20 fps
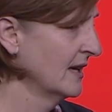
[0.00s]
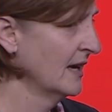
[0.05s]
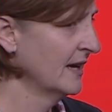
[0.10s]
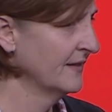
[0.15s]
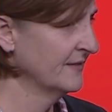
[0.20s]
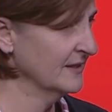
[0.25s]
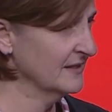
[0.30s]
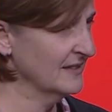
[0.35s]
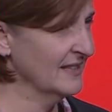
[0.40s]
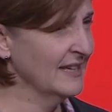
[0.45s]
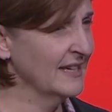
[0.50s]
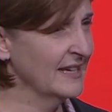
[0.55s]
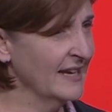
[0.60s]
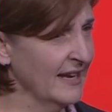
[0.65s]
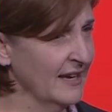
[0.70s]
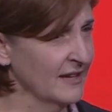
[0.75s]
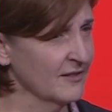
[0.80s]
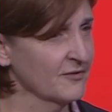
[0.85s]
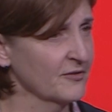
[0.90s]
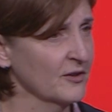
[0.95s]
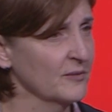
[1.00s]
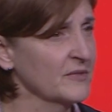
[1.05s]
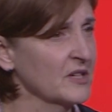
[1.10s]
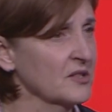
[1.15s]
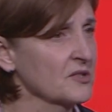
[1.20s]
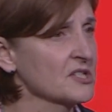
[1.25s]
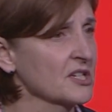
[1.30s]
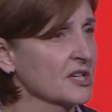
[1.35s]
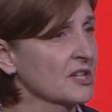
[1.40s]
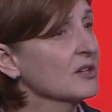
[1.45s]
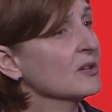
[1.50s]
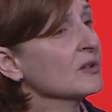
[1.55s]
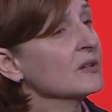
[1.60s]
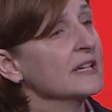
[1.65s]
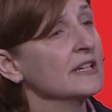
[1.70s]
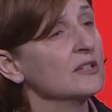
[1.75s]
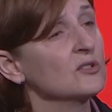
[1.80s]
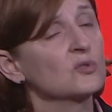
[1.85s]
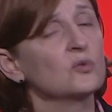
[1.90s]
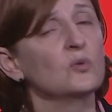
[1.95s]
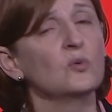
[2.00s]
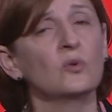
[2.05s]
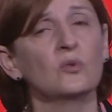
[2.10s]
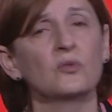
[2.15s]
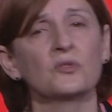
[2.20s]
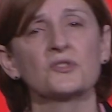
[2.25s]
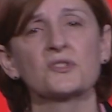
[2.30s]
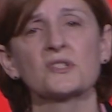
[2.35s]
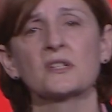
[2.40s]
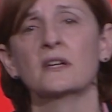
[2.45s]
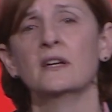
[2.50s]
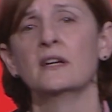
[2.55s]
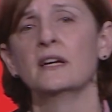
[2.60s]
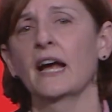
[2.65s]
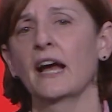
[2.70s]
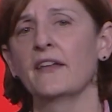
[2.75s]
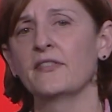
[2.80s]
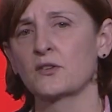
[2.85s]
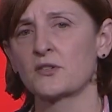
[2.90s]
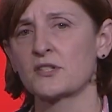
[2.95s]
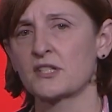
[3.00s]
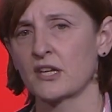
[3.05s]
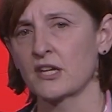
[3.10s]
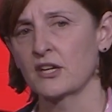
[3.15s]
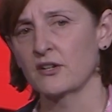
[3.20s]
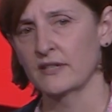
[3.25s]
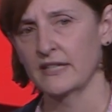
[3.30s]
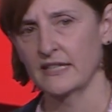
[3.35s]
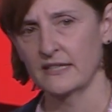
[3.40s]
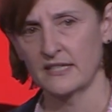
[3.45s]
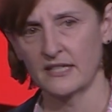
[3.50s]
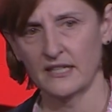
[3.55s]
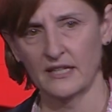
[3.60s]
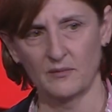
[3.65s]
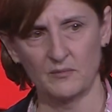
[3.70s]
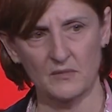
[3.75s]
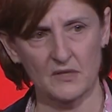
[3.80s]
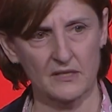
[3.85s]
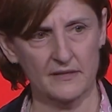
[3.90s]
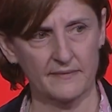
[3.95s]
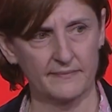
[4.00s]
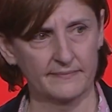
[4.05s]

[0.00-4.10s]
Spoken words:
that they get from their security tools and their security teams.